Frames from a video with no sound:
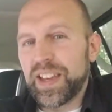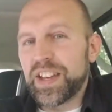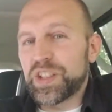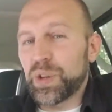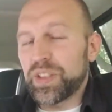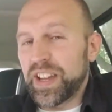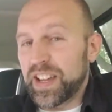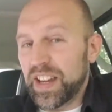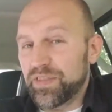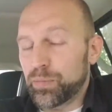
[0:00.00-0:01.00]
So they
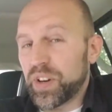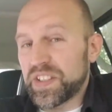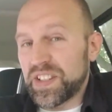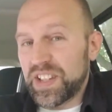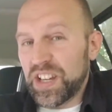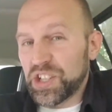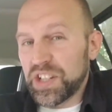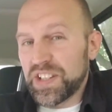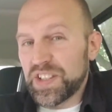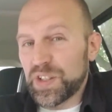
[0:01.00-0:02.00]
gave
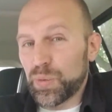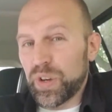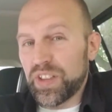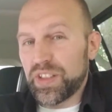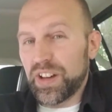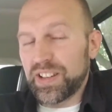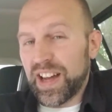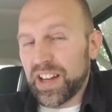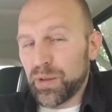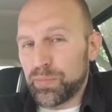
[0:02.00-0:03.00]
presentations with a
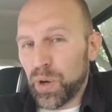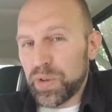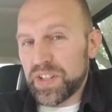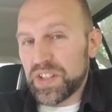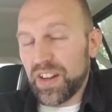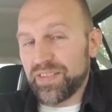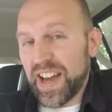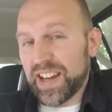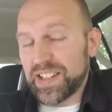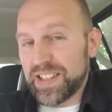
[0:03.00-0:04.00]
lot of components of
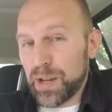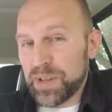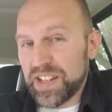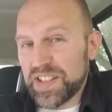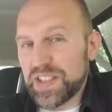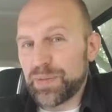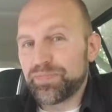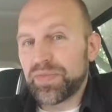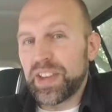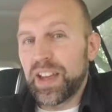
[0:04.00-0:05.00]
academics,
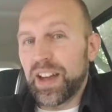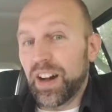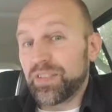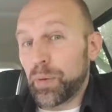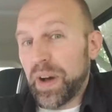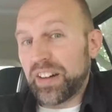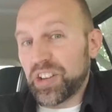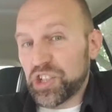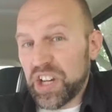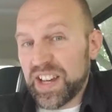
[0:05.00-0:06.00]
of
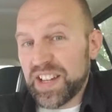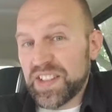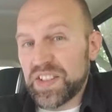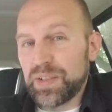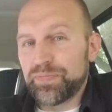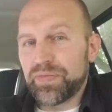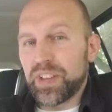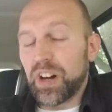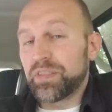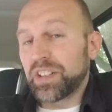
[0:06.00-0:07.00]
apologetics,
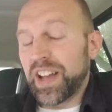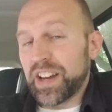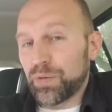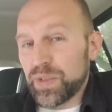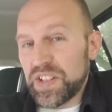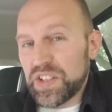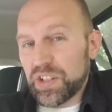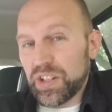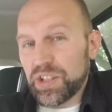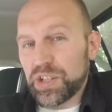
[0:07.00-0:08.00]
of a lot of
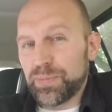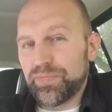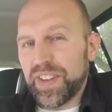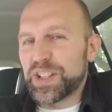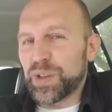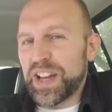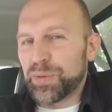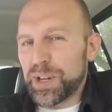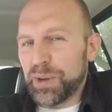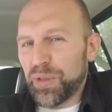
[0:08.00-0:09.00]
research. So that
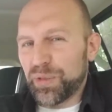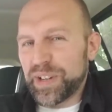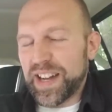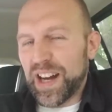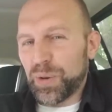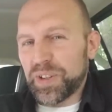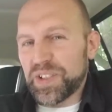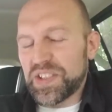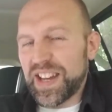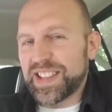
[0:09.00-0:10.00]
went about three
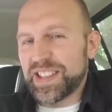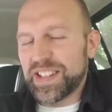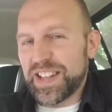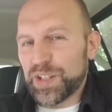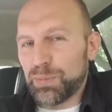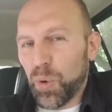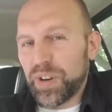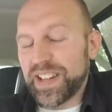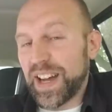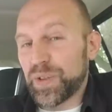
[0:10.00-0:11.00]
hours, and then the next
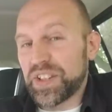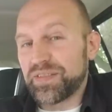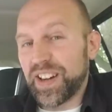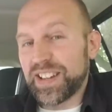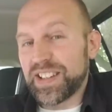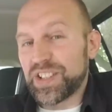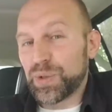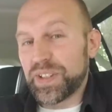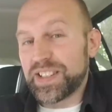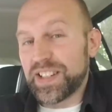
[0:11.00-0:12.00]
morning I was invited
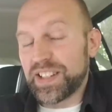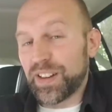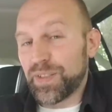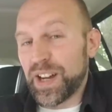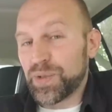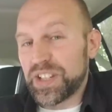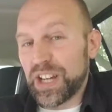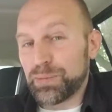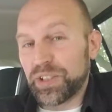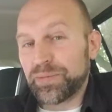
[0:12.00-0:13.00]
to attend a
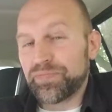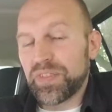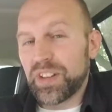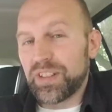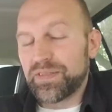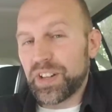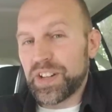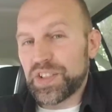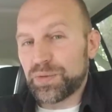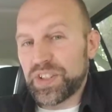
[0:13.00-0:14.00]
roundtable of
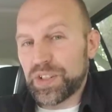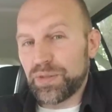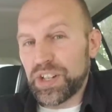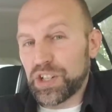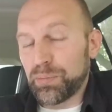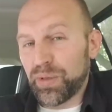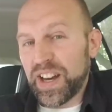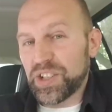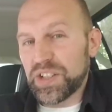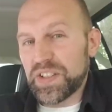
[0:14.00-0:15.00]
various restoration
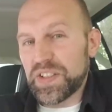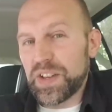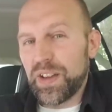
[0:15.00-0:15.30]
branches